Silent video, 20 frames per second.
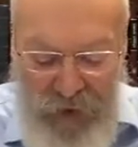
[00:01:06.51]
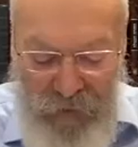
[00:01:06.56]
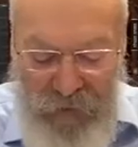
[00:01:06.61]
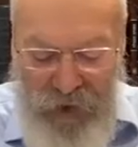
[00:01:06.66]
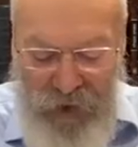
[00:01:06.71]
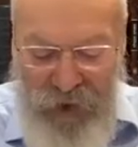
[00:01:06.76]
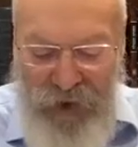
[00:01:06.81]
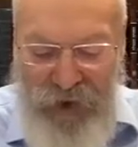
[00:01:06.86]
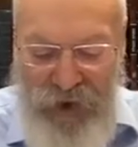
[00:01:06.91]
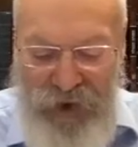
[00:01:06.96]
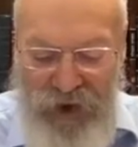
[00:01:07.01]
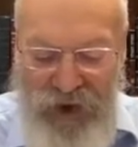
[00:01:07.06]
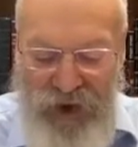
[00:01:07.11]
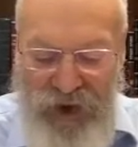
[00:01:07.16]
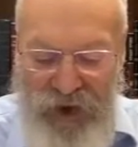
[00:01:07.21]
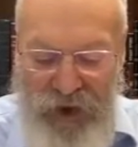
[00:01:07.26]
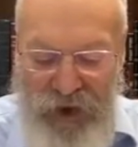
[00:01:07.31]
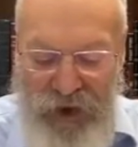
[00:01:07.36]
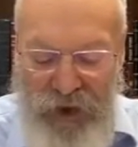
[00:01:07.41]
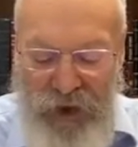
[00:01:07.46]

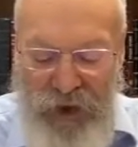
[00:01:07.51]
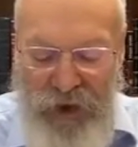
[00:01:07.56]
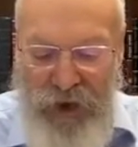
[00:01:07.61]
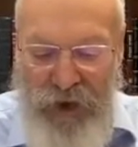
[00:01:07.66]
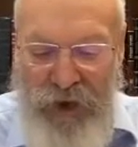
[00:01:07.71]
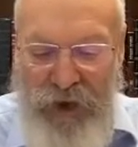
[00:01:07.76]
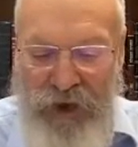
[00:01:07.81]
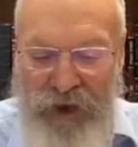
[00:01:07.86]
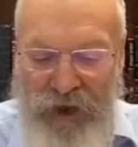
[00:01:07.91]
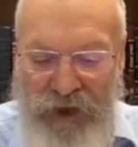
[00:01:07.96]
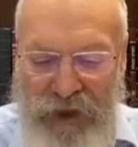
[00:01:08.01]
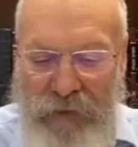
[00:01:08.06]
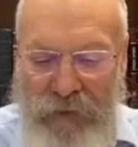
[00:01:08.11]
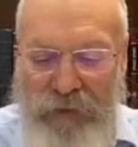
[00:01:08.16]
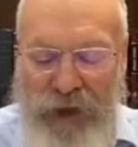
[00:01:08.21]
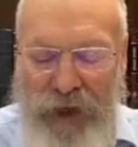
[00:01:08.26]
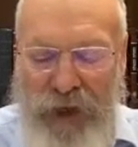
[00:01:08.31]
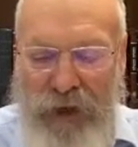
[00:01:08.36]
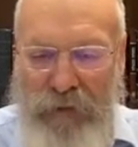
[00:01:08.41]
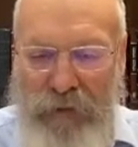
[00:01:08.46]
because
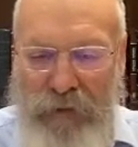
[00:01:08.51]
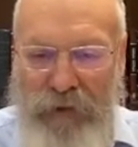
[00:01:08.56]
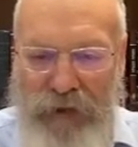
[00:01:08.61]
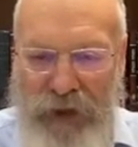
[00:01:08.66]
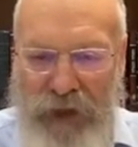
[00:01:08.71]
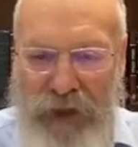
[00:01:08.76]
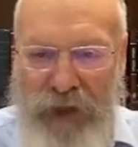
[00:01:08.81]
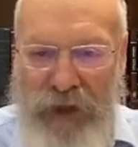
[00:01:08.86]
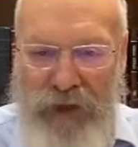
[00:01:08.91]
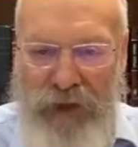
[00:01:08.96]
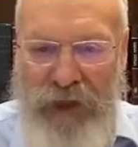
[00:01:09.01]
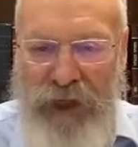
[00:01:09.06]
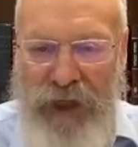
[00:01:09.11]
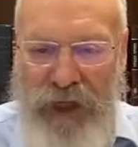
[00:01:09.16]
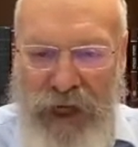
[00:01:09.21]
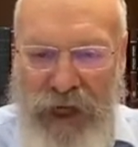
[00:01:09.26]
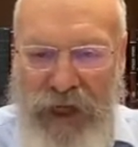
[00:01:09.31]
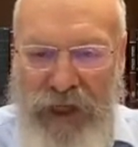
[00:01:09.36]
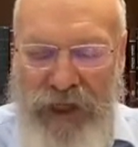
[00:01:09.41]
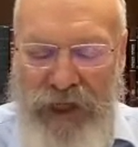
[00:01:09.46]
sometimes you can
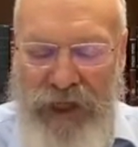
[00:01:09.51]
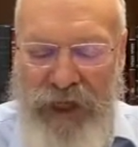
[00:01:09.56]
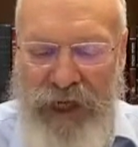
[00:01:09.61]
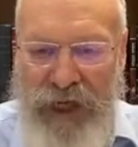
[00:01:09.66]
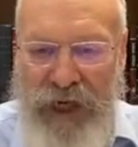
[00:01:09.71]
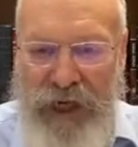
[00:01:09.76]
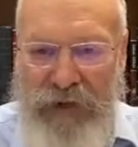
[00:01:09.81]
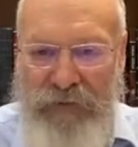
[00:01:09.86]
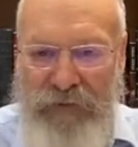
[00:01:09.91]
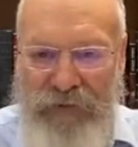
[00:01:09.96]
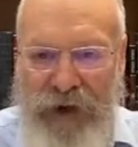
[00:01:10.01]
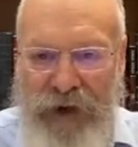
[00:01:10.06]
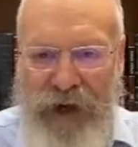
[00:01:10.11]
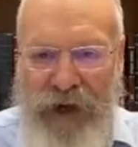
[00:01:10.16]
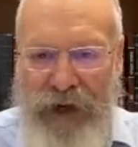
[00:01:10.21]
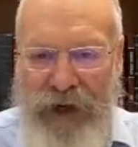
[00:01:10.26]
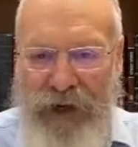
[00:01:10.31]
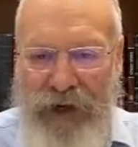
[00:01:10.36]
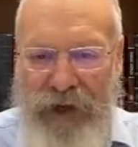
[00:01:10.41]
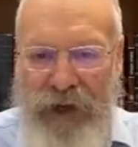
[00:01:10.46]
look at a
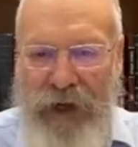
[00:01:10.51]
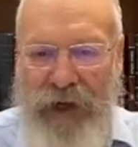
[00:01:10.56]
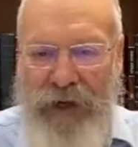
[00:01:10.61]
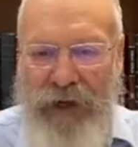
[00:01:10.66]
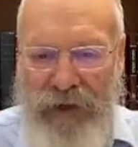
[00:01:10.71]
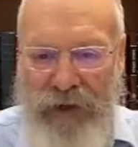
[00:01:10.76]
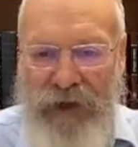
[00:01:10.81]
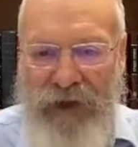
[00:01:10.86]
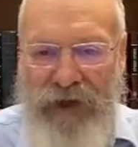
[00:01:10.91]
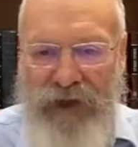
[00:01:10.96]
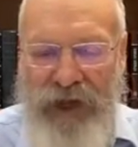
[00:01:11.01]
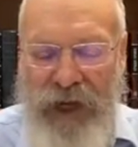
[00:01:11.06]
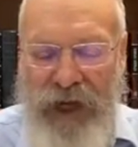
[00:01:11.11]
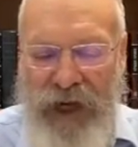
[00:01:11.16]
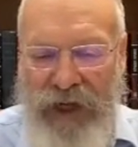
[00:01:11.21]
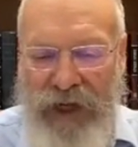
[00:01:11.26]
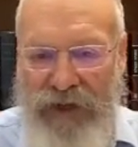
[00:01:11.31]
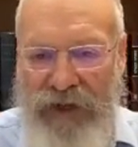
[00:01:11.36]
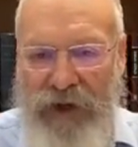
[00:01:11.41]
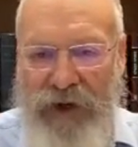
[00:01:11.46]
fire and it looks
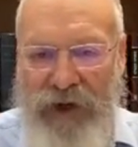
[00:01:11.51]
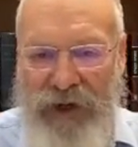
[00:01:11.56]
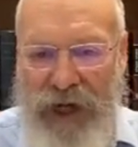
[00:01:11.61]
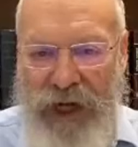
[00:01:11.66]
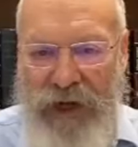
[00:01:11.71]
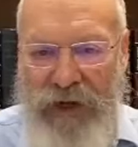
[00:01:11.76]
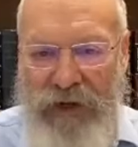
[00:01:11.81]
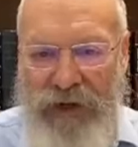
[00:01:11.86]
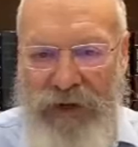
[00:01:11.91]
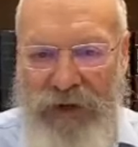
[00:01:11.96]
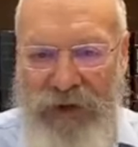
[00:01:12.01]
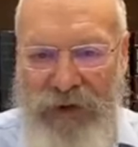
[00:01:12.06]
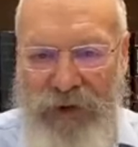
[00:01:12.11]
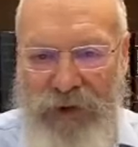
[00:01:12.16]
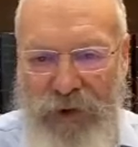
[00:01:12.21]
like it's gone out.